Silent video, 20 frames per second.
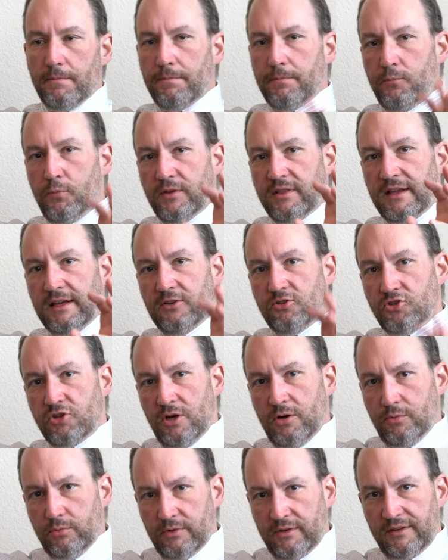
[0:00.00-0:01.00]
what they
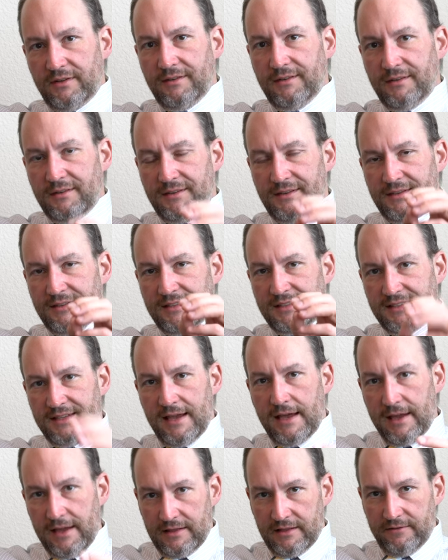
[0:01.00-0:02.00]
don't
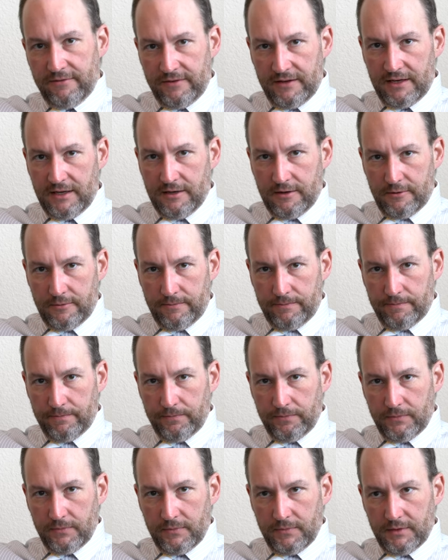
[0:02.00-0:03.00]
say in the video
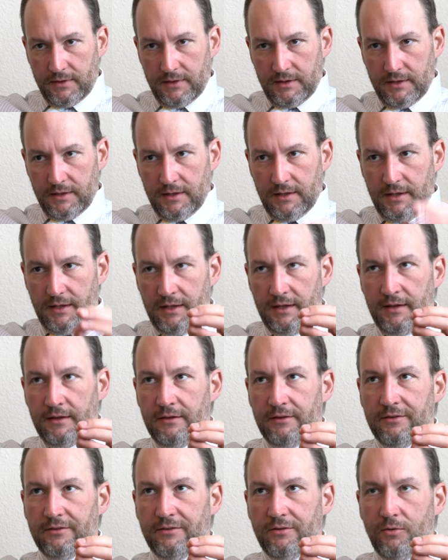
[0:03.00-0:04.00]

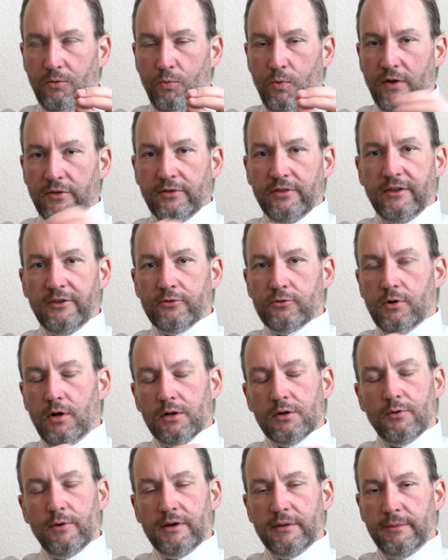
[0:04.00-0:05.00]
is whether these are
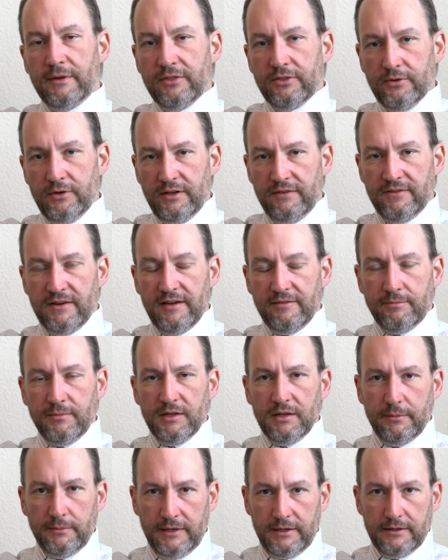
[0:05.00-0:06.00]
all going to be 35
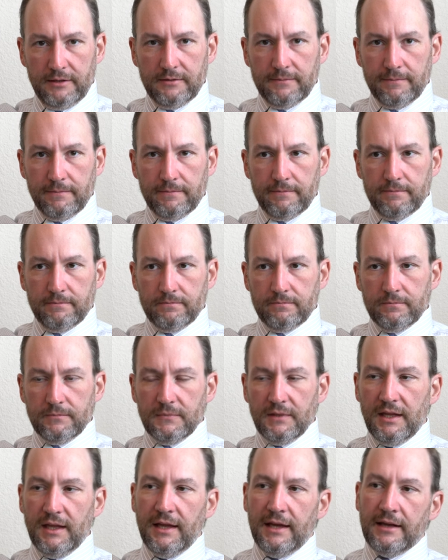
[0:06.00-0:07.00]
millimeter.
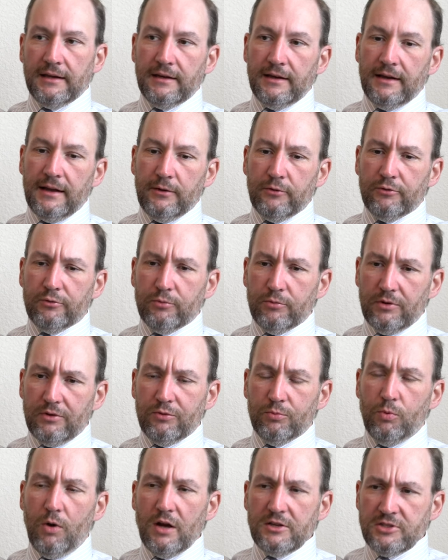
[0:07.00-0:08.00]
And, and I was,
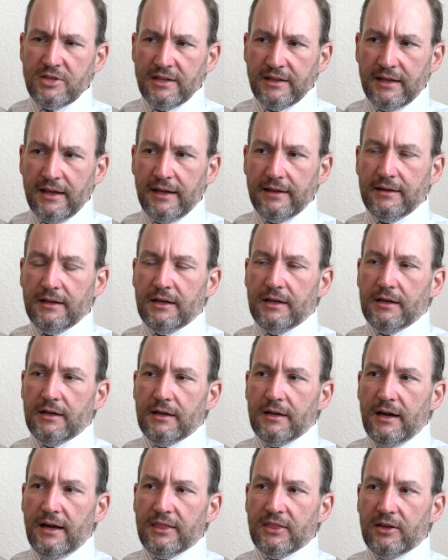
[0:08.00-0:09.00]
was watching that,
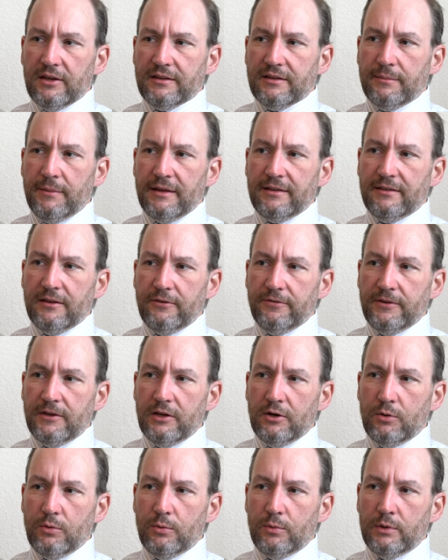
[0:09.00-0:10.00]
I thought to myself, you
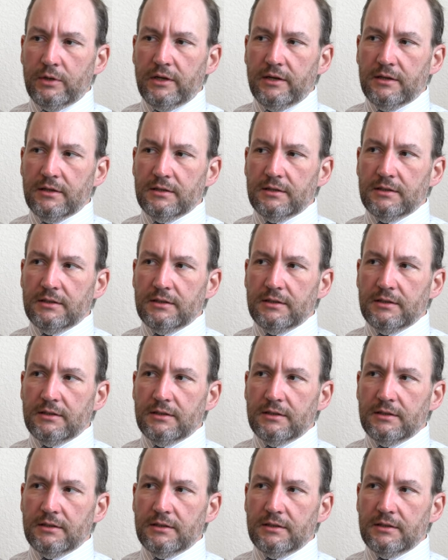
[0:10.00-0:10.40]
know, it would